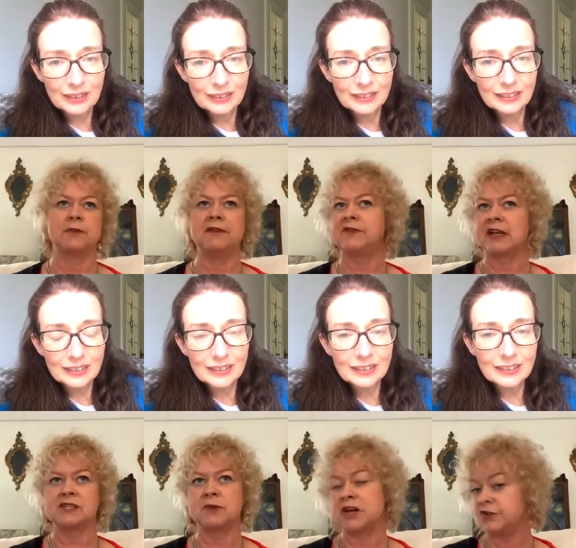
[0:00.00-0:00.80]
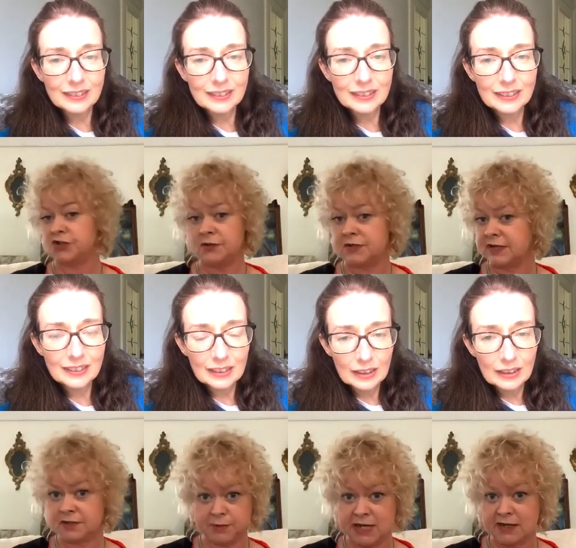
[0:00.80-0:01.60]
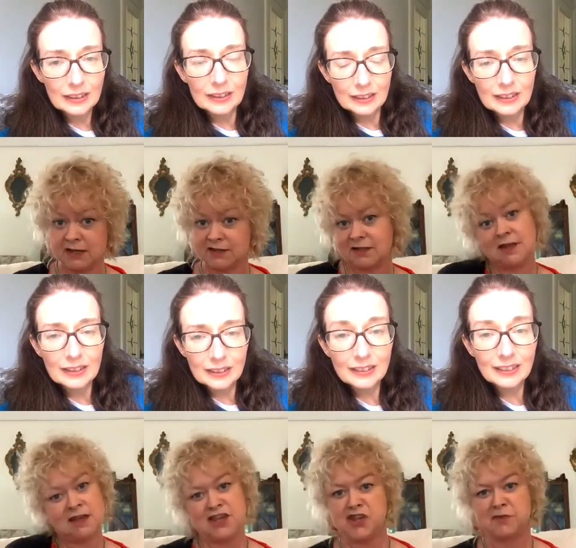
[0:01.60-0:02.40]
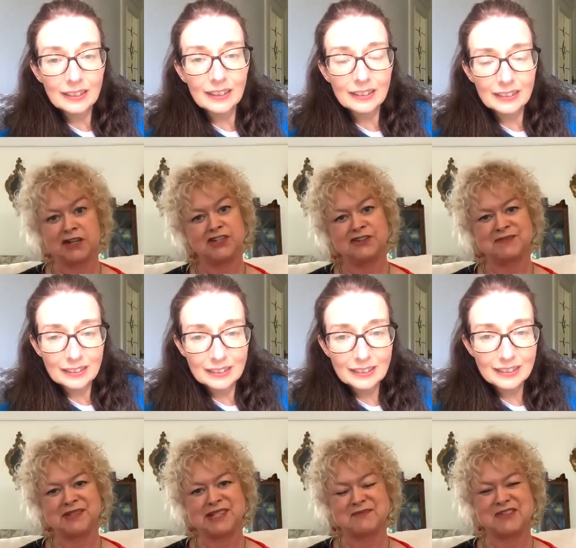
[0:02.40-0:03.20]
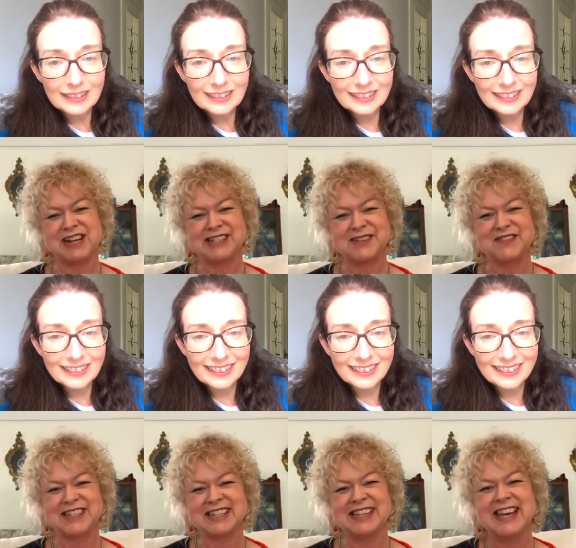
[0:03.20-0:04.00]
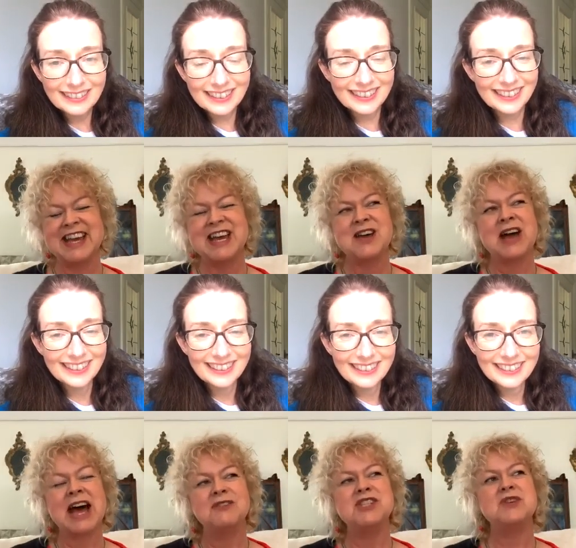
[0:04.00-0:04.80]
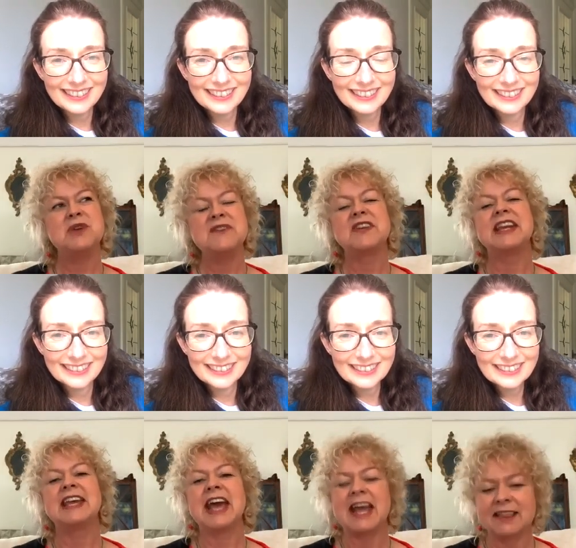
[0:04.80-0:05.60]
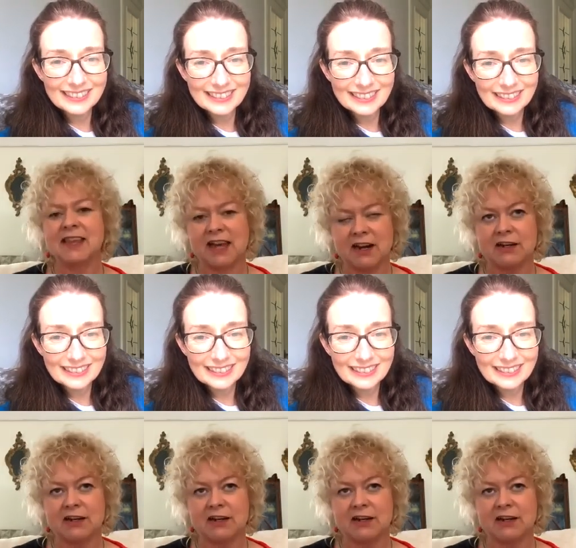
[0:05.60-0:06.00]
Speaker 1: that's where you're choosing to be? Because you might choose to be somewhere else, obviously. How do you even get there?